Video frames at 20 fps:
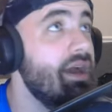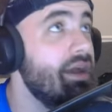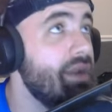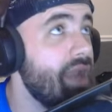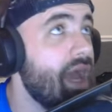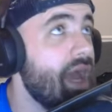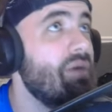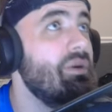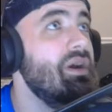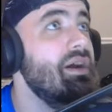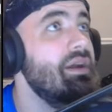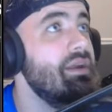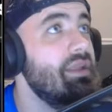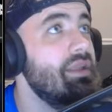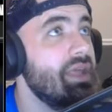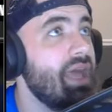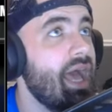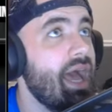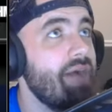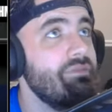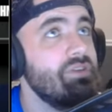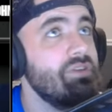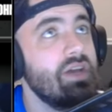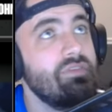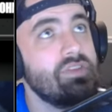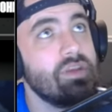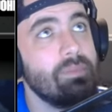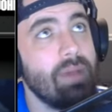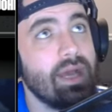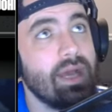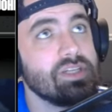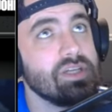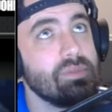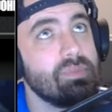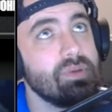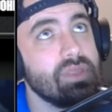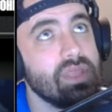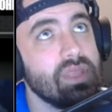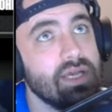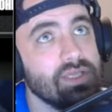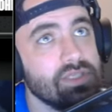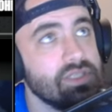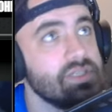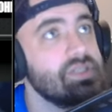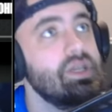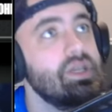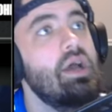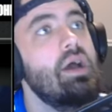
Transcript: Now, do they have enough to match up with us?